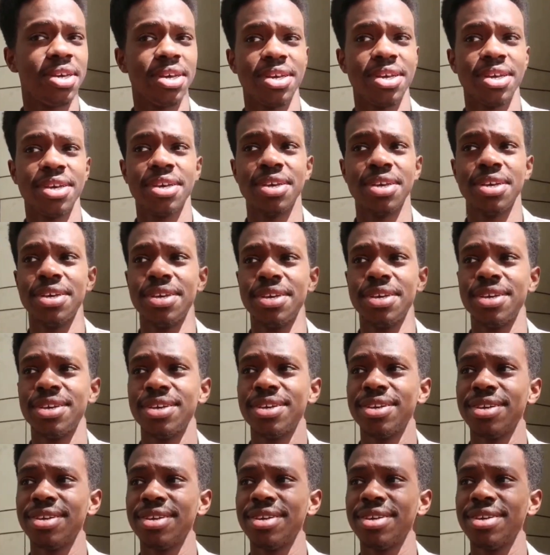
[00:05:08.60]
aka
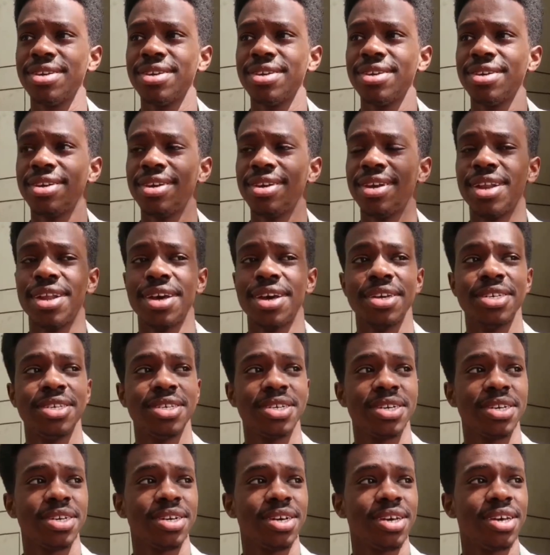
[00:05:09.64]

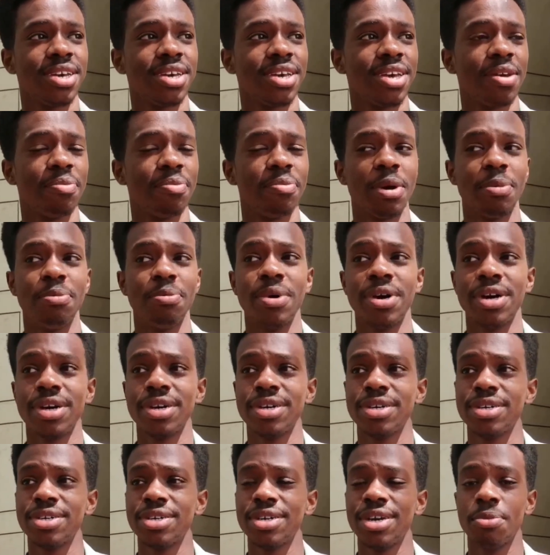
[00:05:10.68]
Elijah, aka Baba oh,
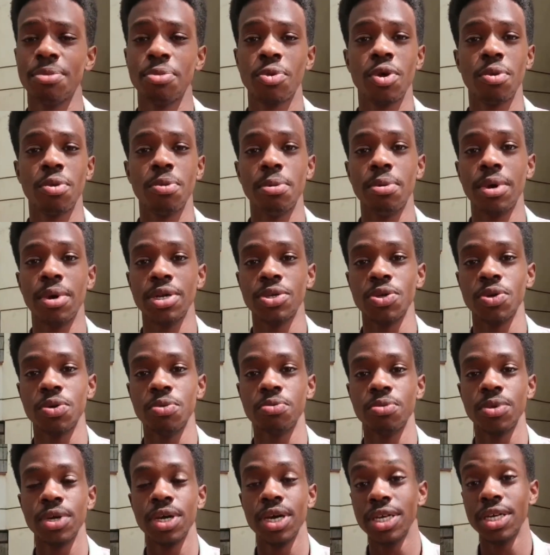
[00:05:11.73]
God.
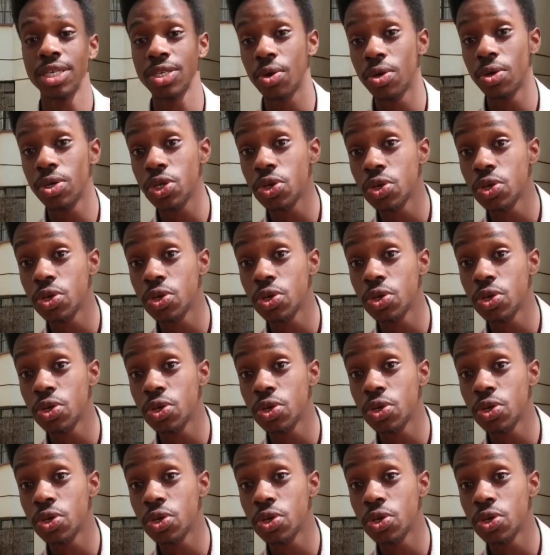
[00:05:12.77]
Let's to